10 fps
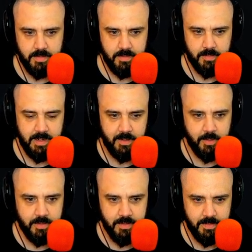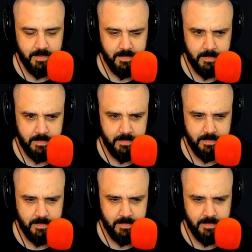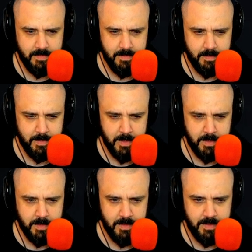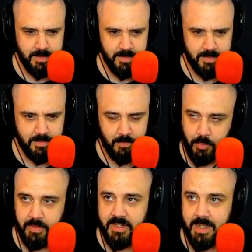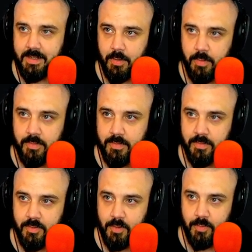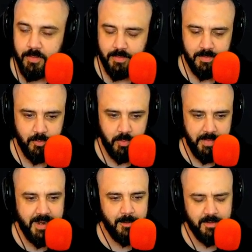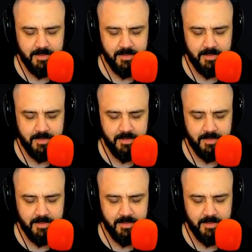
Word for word: Okay, good. Bitch. You'll be dead though, so won't matter.